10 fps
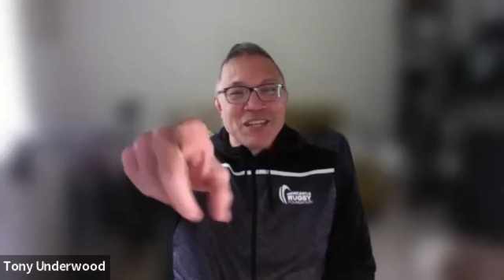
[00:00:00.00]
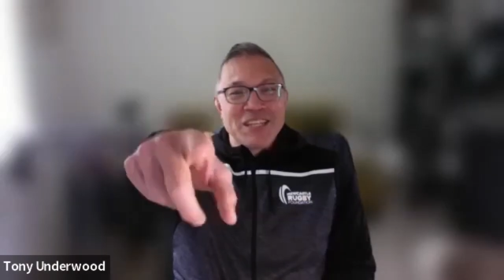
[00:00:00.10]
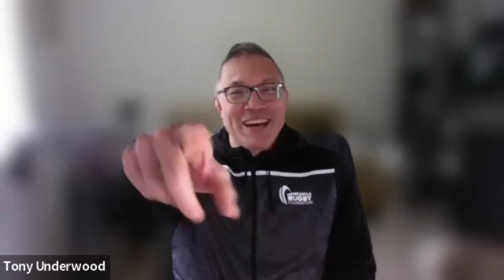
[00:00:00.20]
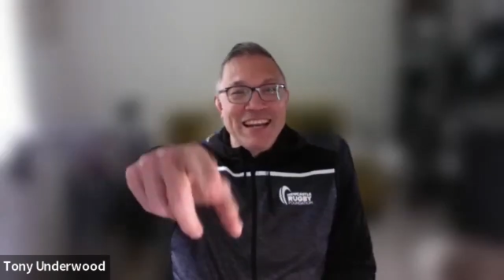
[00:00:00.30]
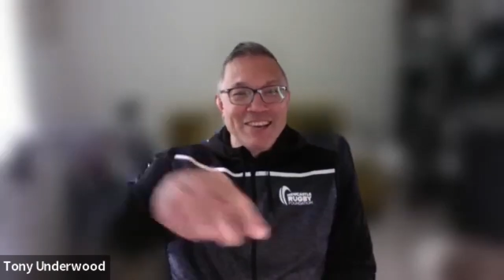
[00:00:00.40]
sort
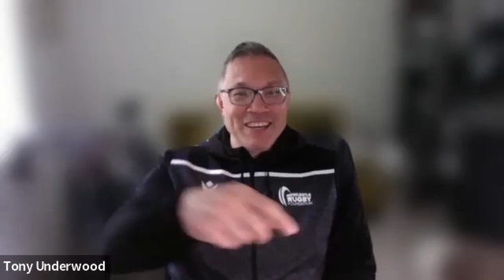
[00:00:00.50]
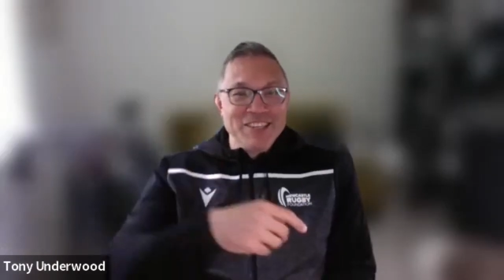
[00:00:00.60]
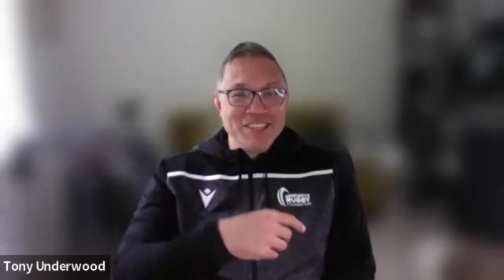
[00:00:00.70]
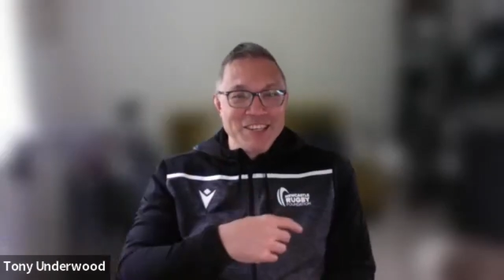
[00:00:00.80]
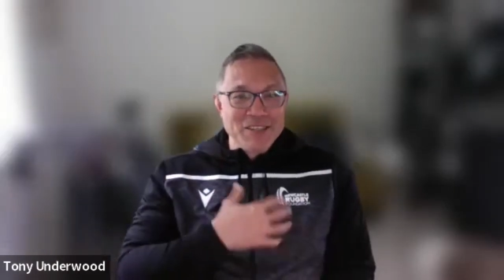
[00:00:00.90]
of tight
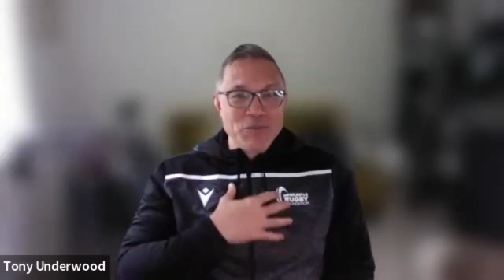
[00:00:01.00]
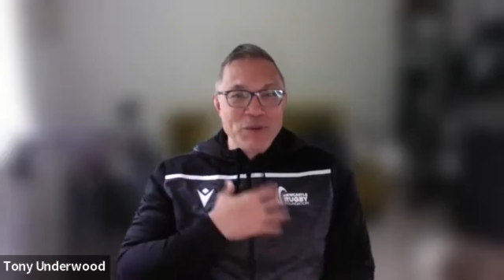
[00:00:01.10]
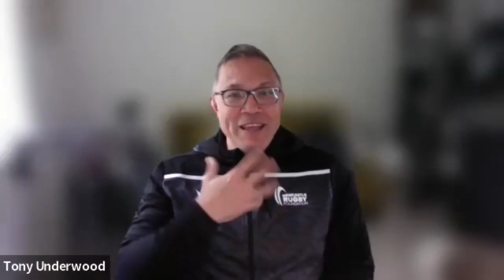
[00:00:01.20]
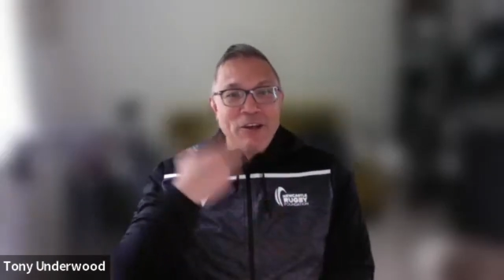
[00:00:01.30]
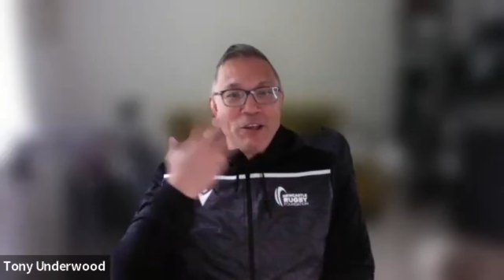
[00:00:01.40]
looking shirts.
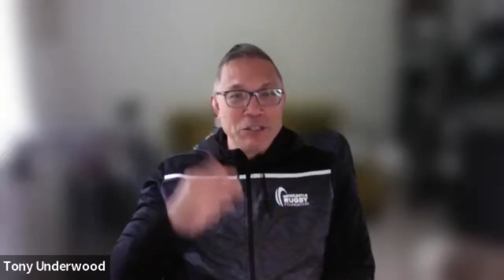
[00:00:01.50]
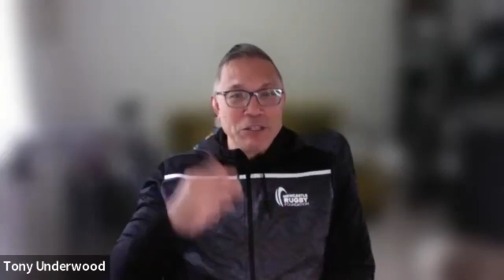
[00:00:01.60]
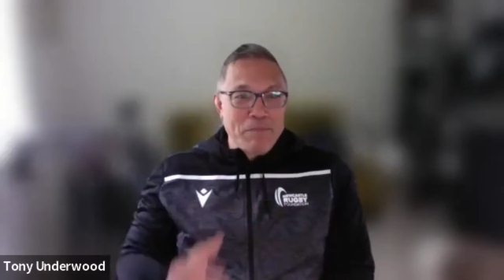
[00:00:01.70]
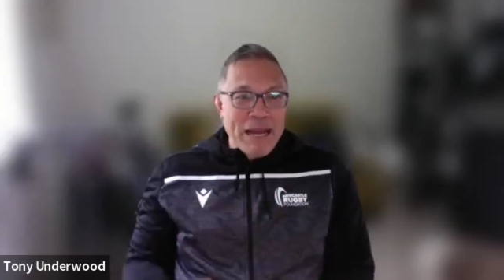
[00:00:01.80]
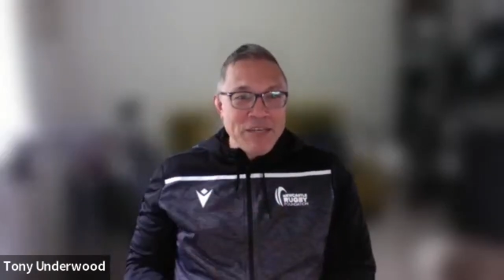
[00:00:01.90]
We had all
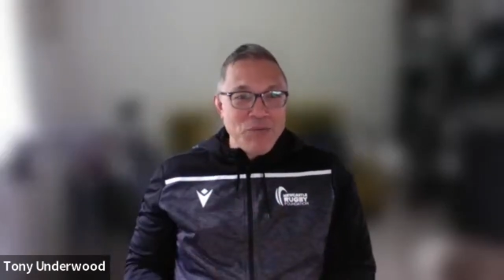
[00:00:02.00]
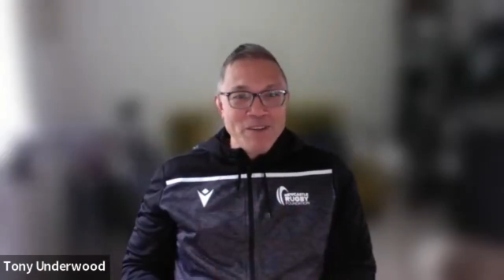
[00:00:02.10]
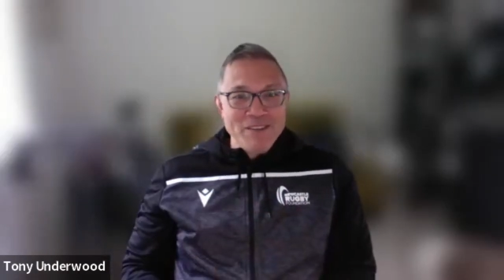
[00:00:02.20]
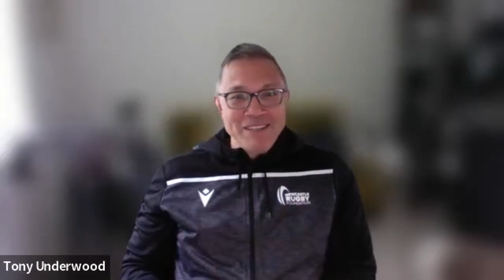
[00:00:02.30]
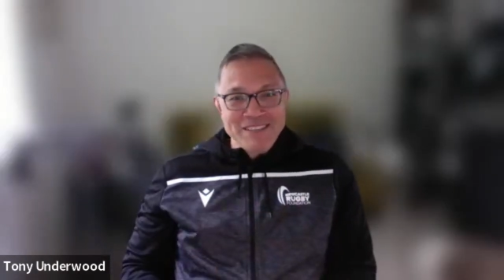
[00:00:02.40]
those baggy
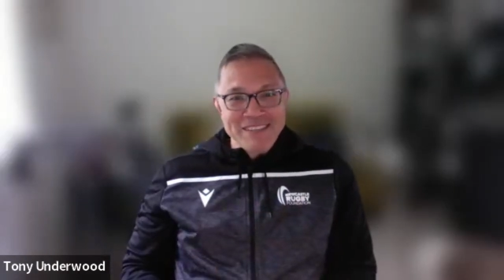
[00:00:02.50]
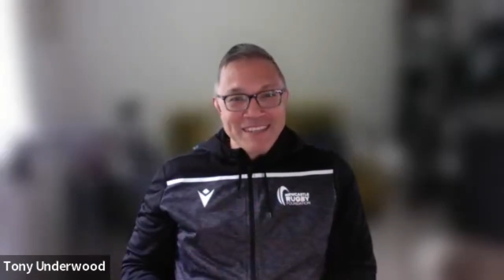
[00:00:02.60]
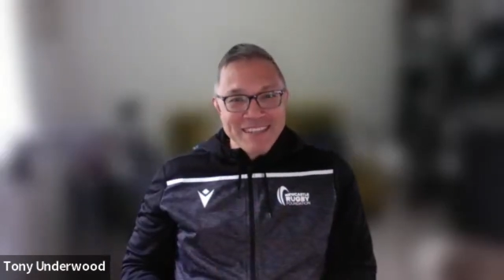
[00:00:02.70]
ones, and